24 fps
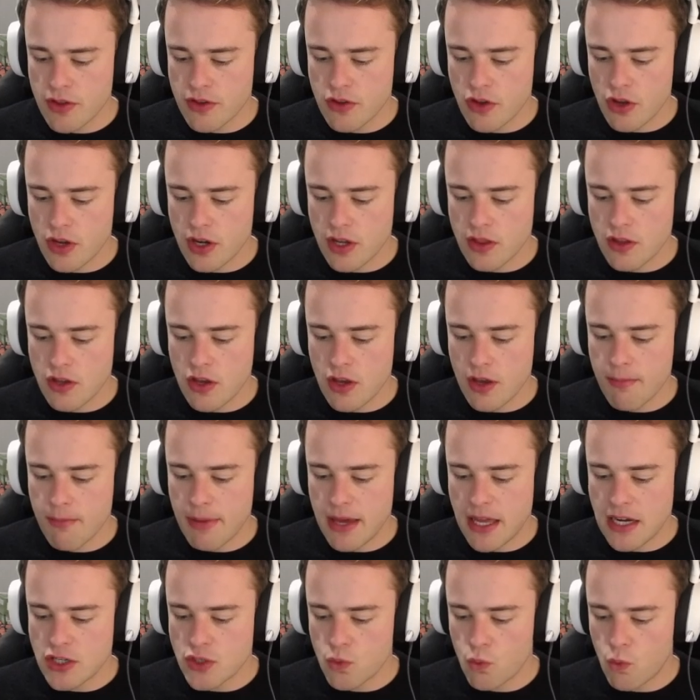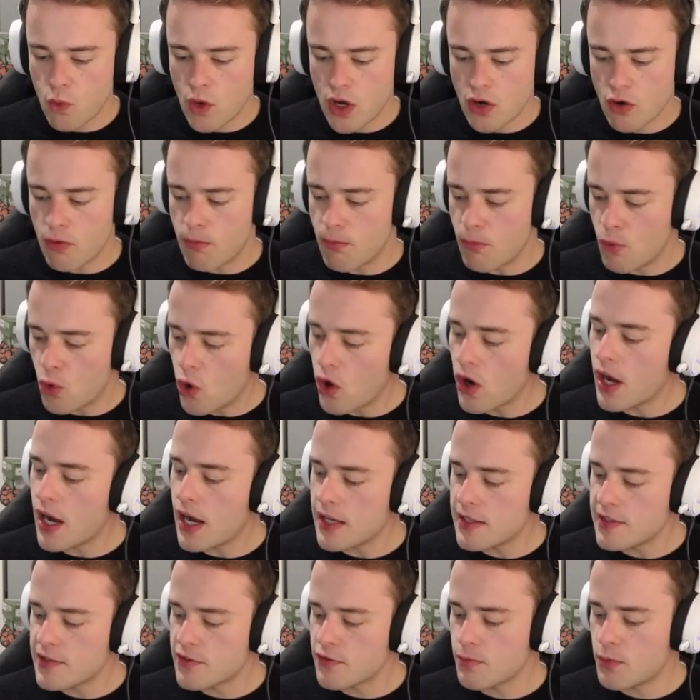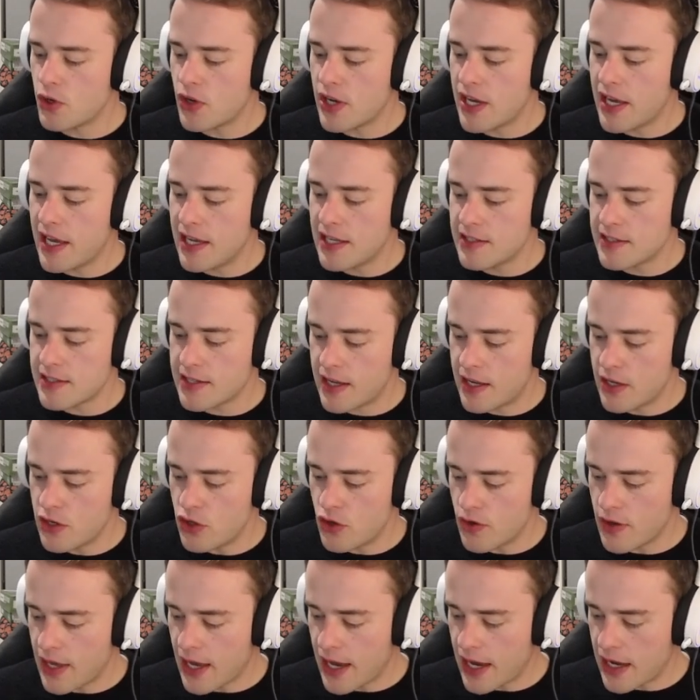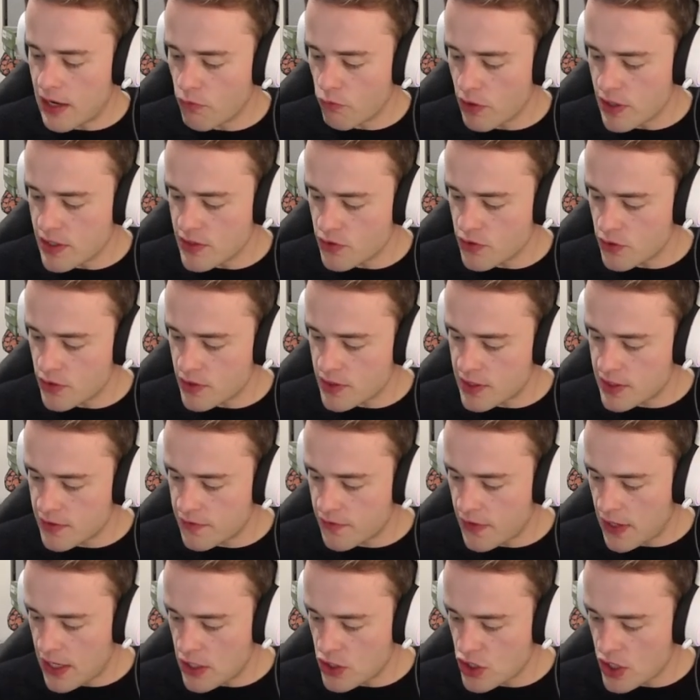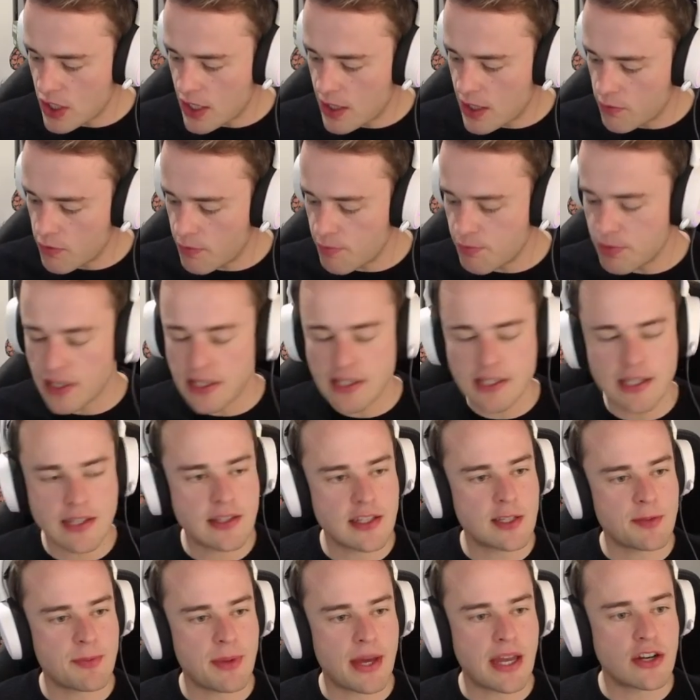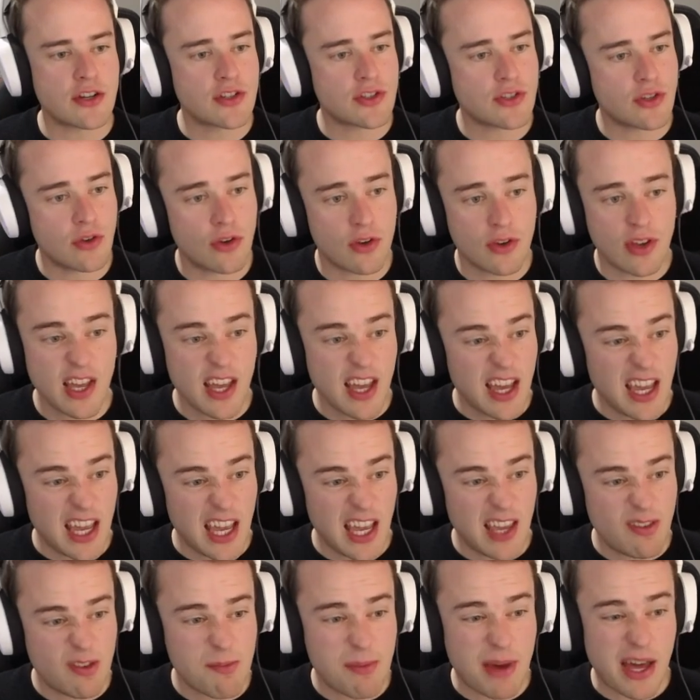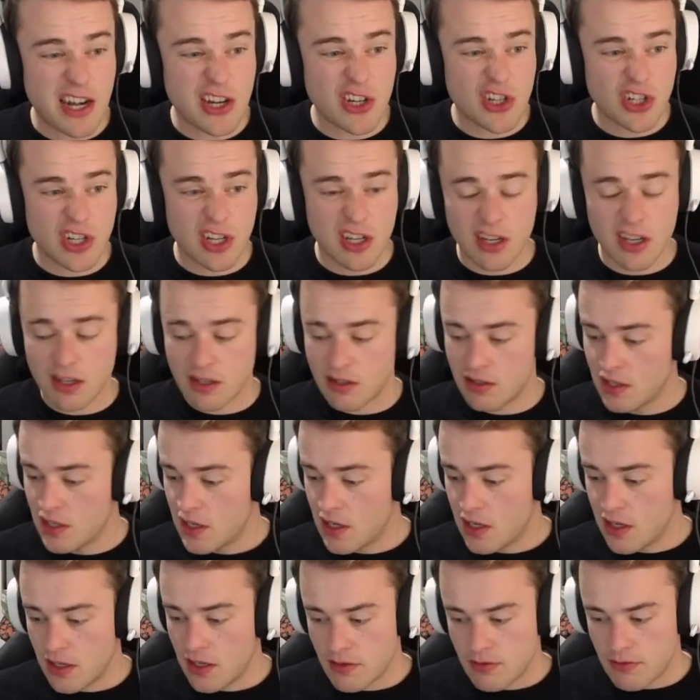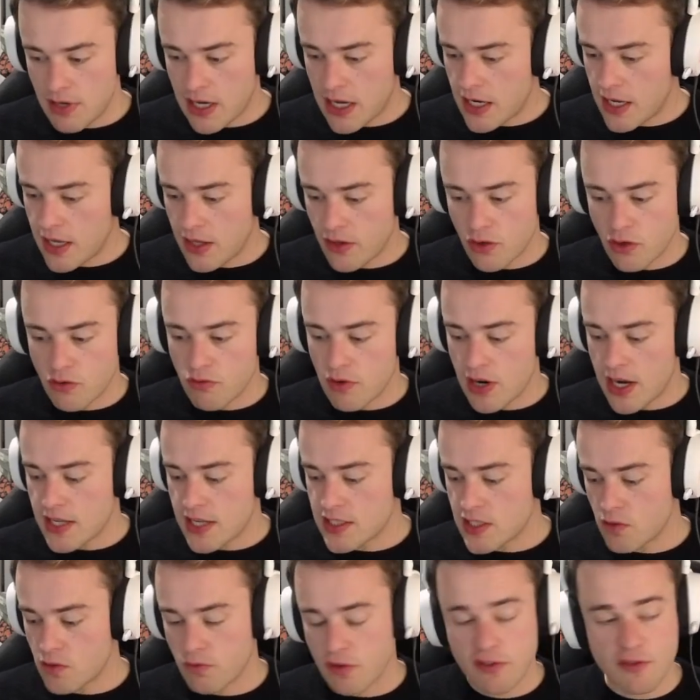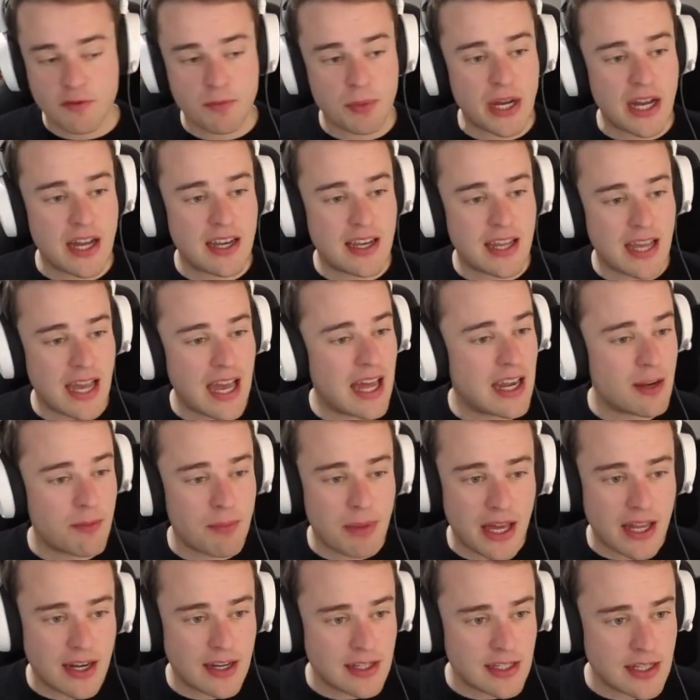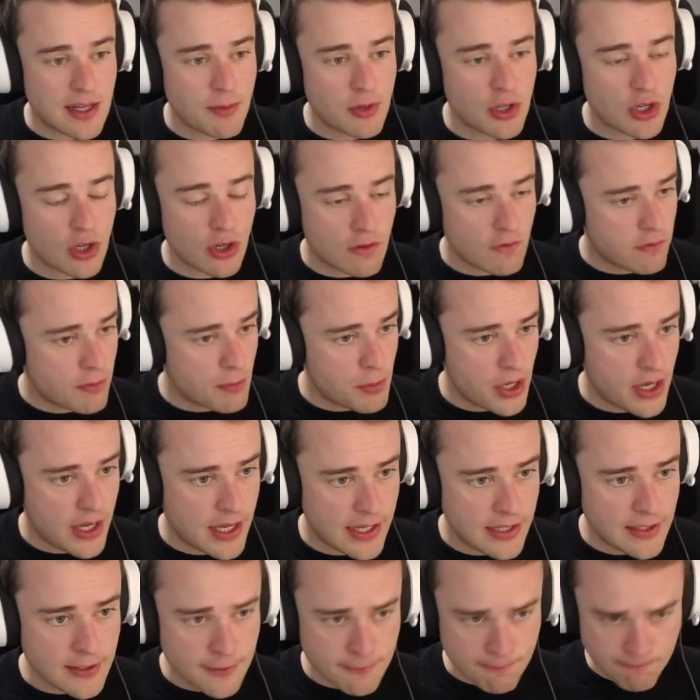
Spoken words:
noting that you can banish one or more cards from your hand, and you gain resources for each card with blood debt that's banished. So if you banish a Unhallowed Rites, a Riftbind, and a Bounding Demagon from your hand,